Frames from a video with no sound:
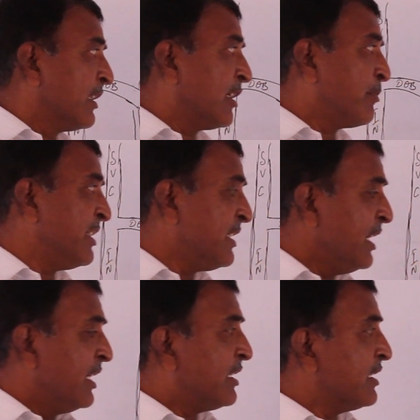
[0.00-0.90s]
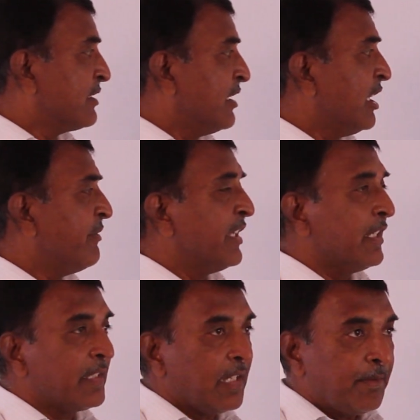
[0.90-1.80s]
That means it is not
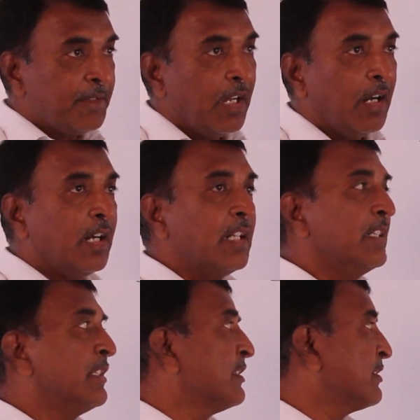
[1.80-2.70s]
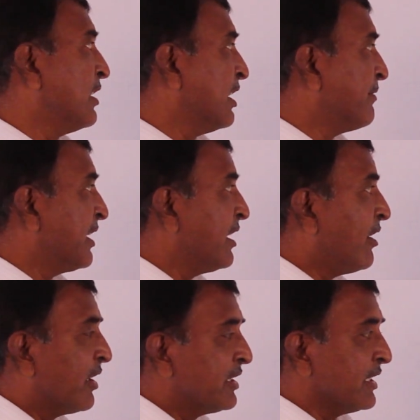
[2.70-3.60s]
very soft or it is not very
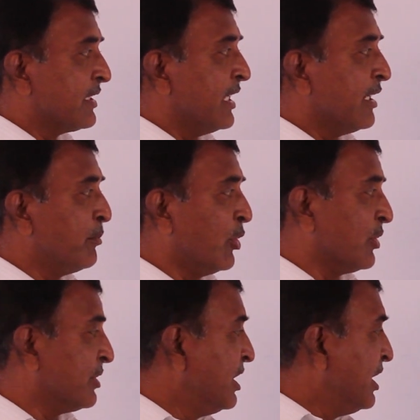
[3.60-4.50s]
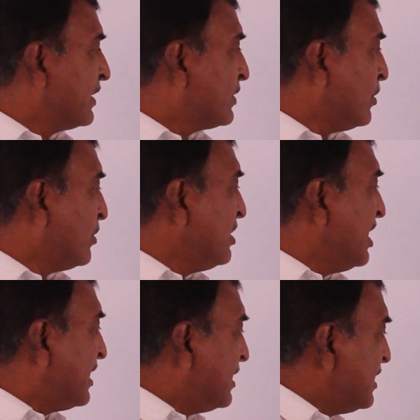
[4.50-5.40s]
hard just like bone. So,
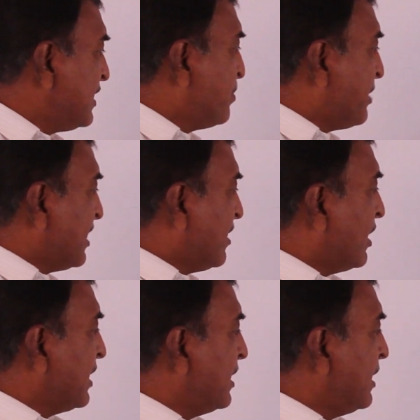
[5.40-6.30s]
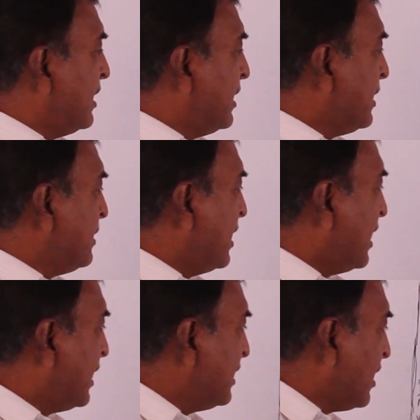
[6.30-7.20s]
in this pericardial layer
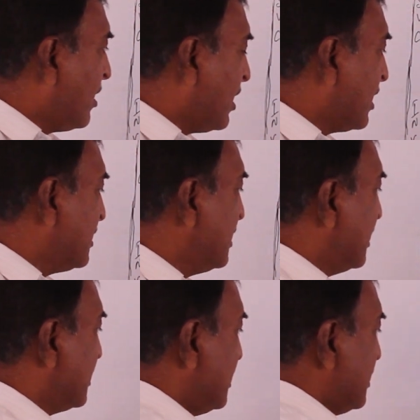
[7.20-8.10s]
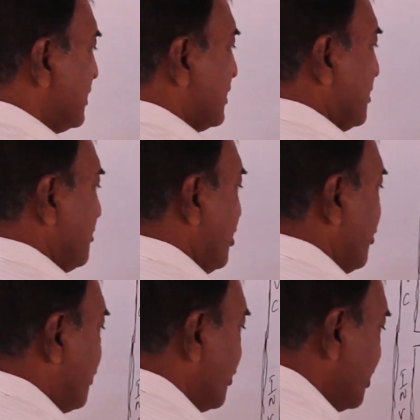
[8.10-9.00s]
and the heart there is a
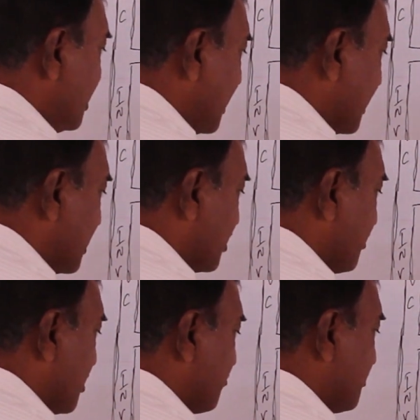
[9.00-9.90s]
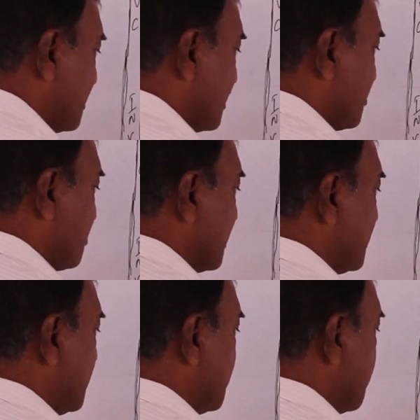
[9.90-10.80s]
fluid like that one which is
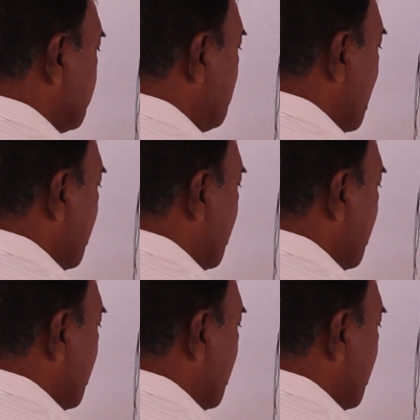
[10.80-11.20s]
present in